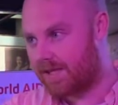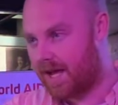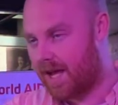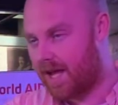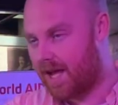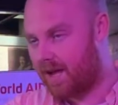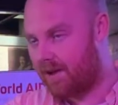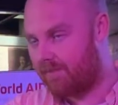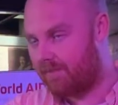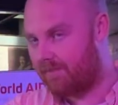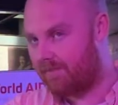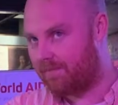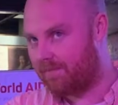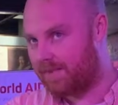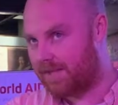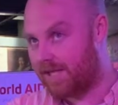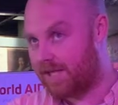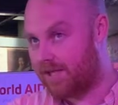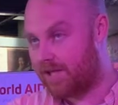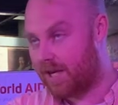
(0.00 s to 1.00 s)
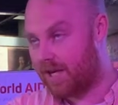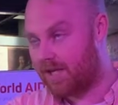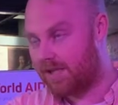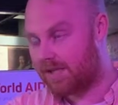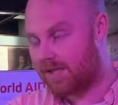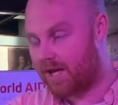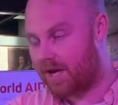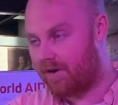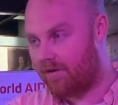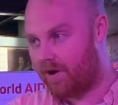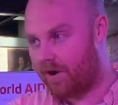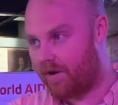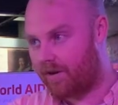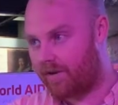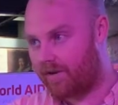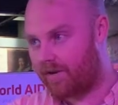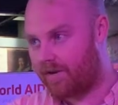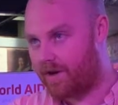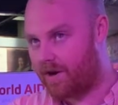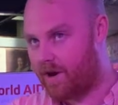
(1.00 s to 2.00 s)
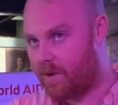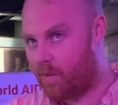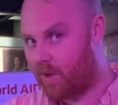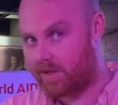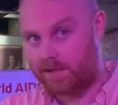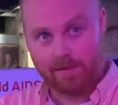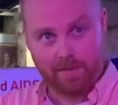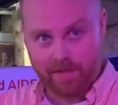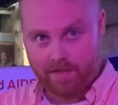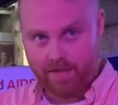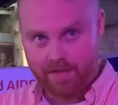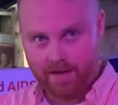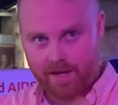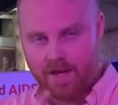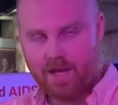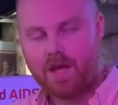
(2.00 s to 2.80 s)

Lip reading: DJs that are on once a month.